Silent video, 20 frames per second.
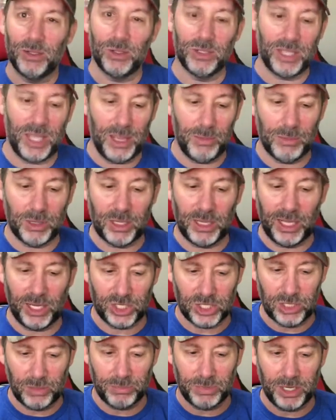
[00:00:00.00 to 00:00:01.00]
game
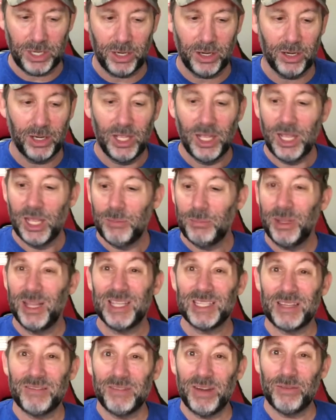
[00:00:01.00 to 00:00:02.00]
collection up there.
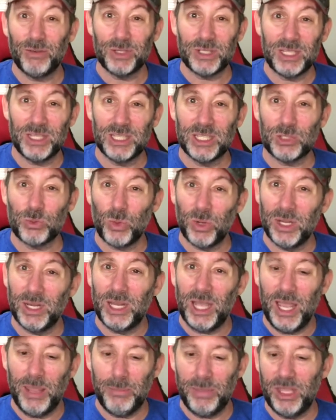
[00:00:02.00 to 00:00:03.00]
Because I've never seen this
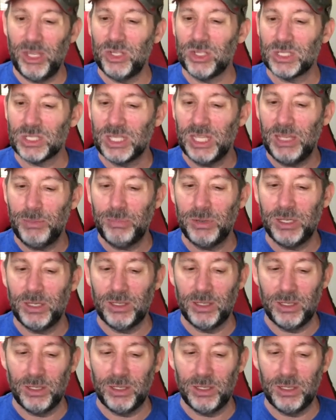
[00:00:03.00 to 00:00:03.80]
one, I may just keep it.